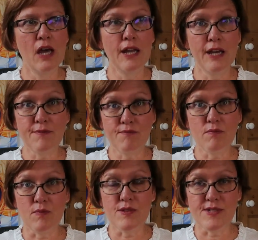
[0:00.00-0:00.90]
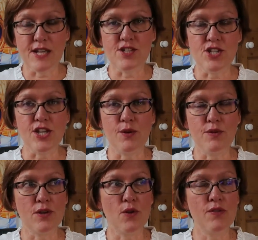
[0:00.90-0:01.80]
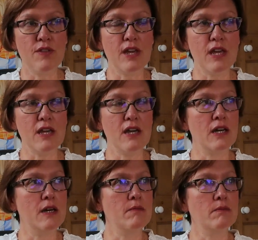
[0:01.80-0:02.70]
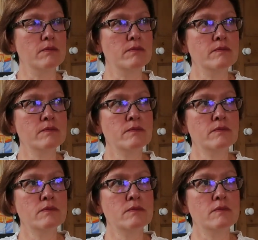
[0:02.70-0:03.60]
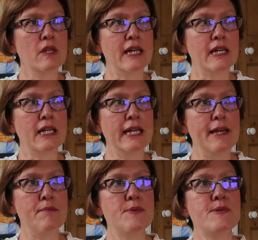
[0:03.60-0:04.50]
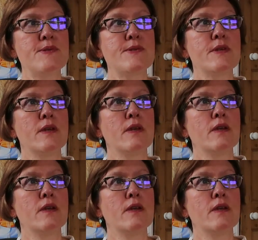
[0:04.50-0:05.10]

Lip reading: and I said to you that on the eclipse